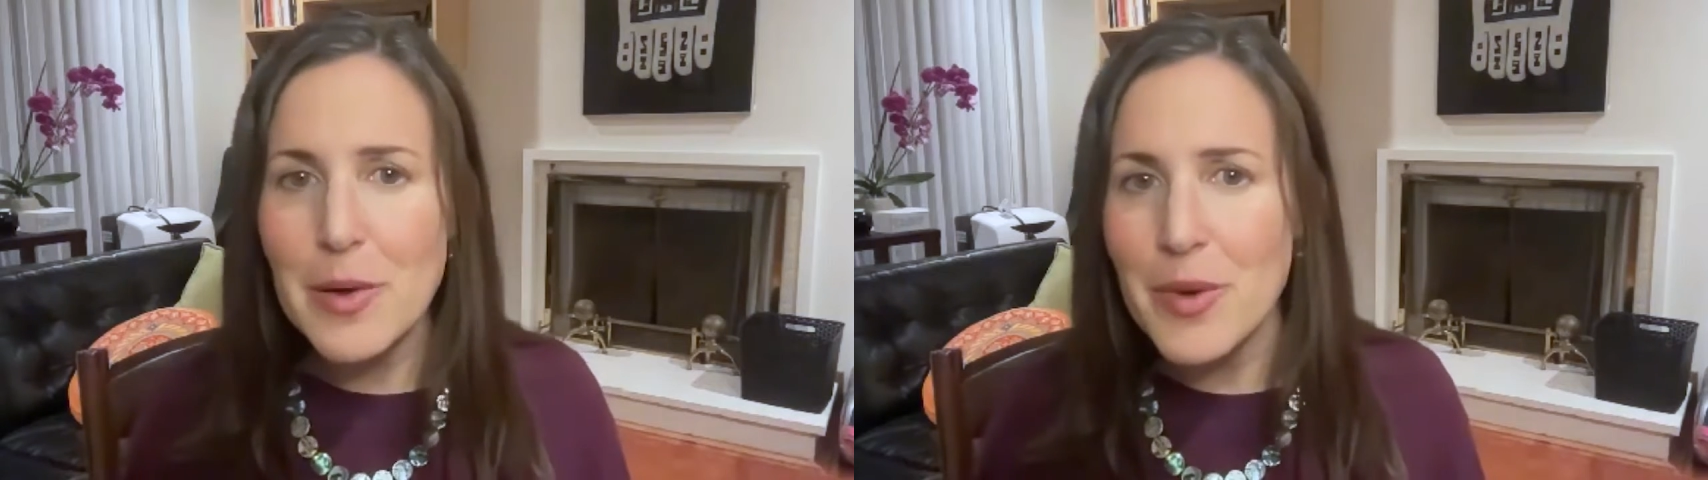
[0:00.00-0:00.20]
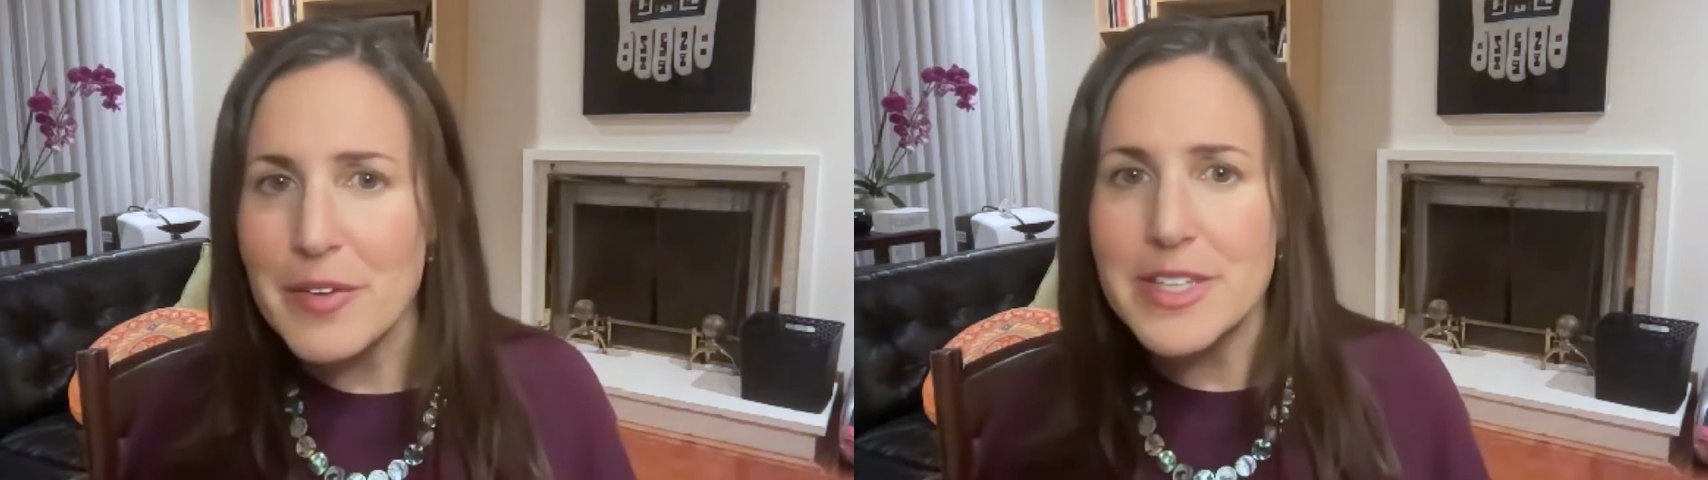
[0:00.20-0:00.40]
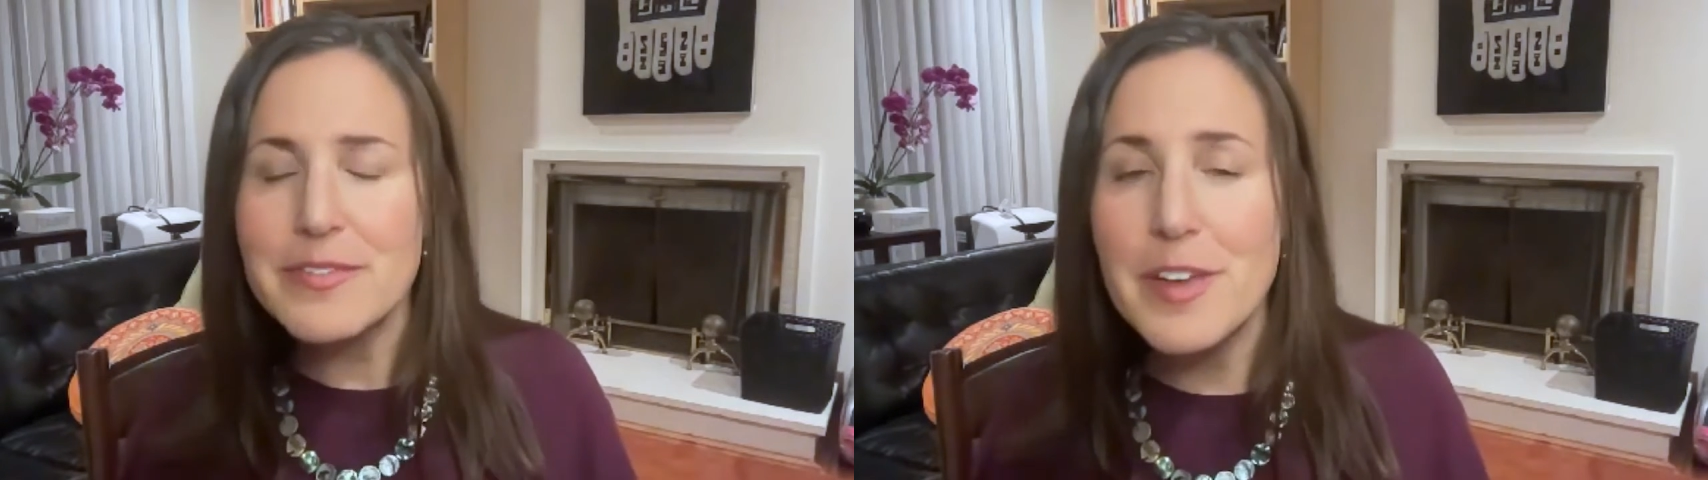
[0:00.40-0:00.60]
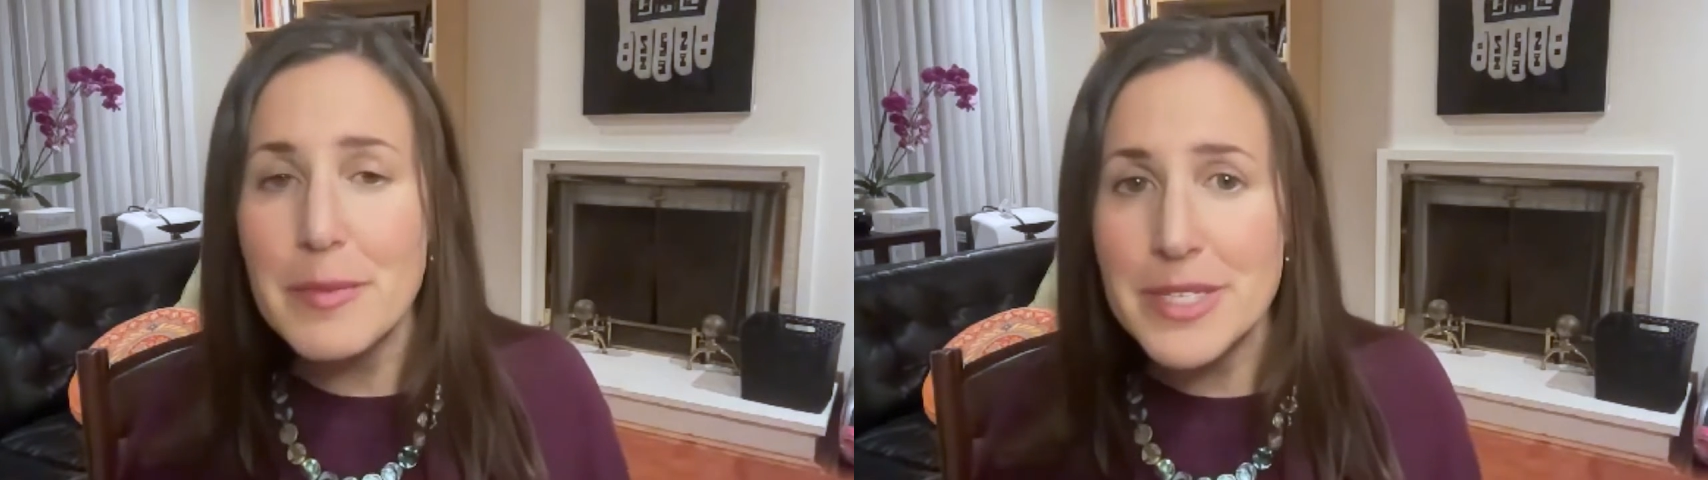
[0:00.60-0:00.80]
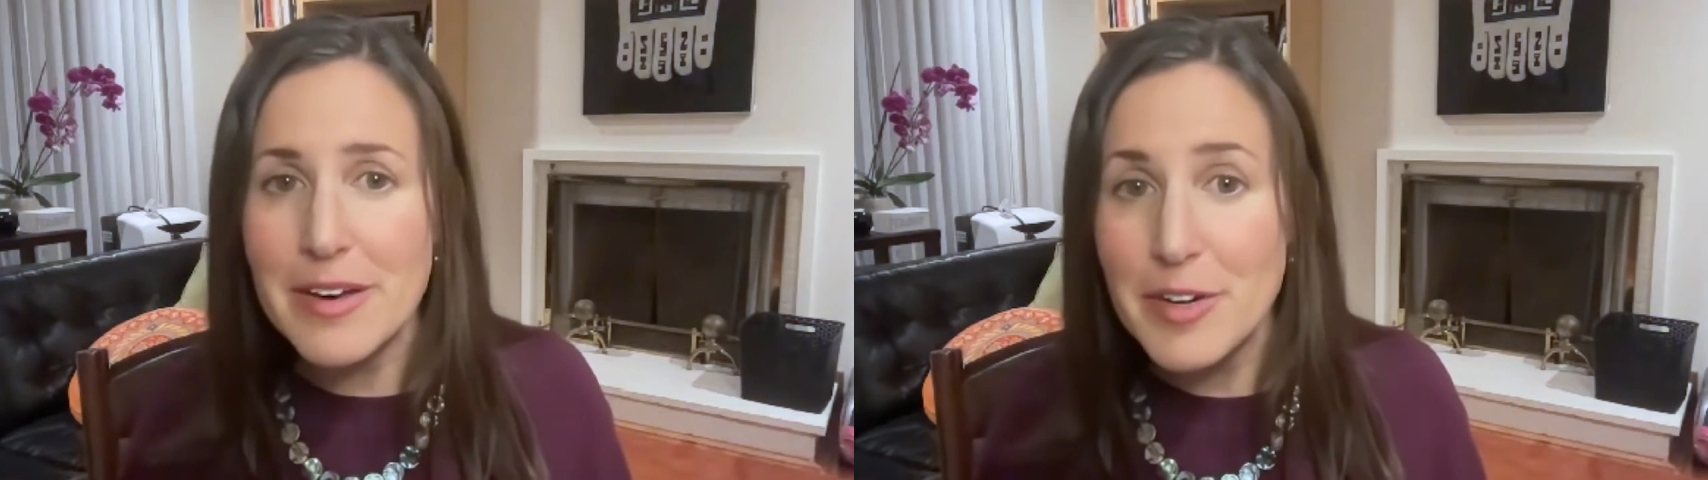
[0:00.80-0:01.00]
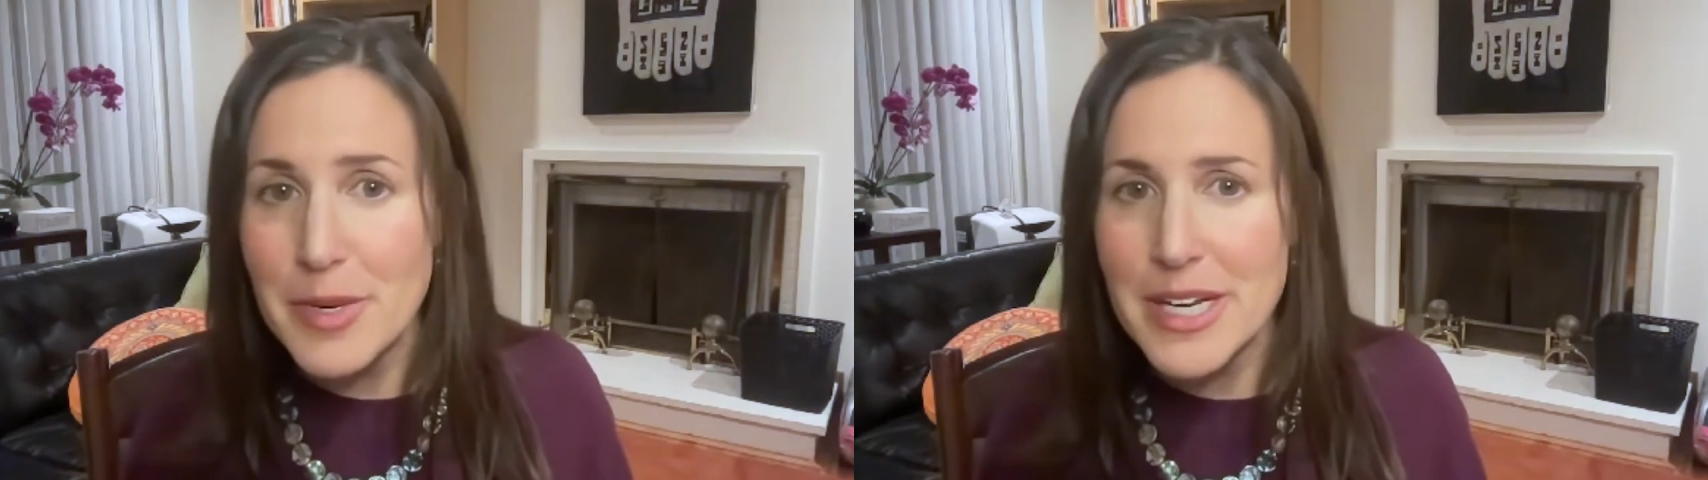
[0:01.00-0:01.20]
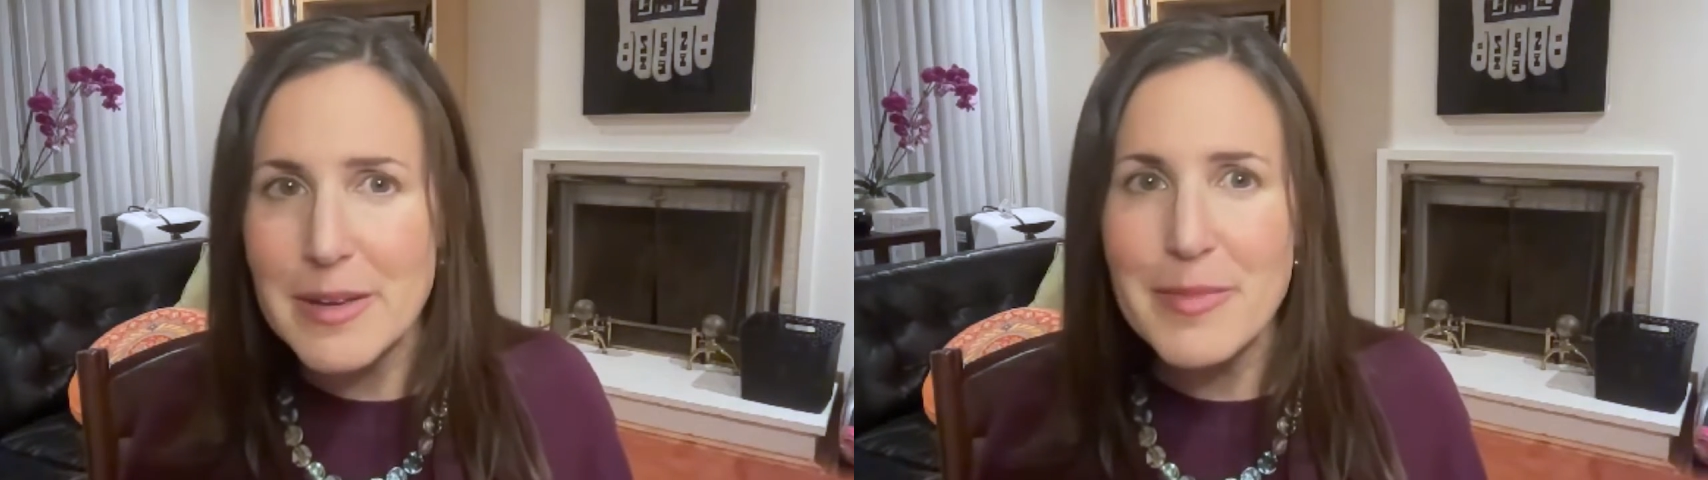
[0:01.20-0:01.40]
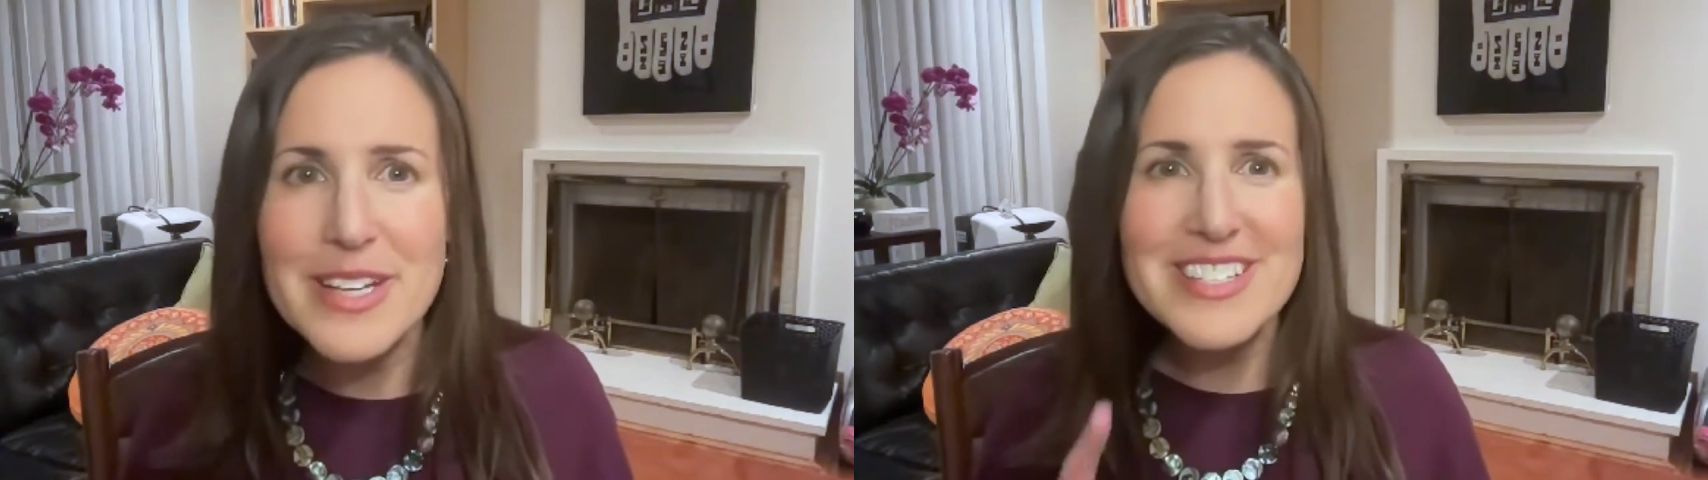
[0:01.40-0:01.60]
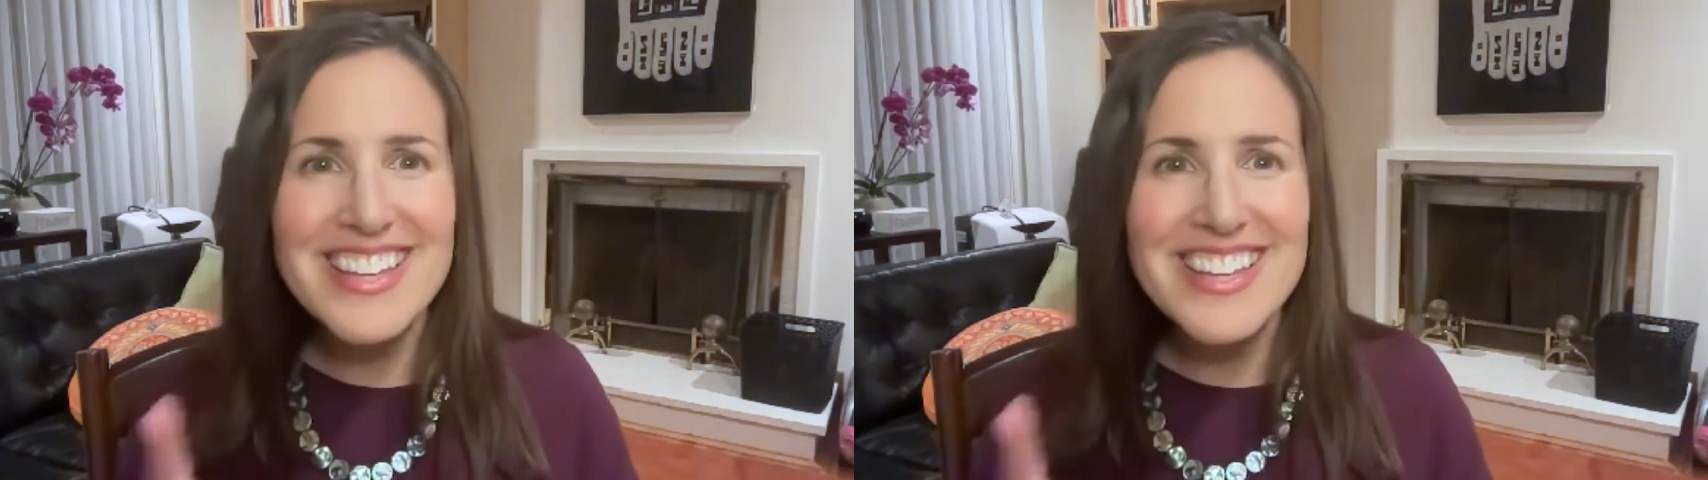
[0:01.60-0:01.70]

one of his famous everybody emails.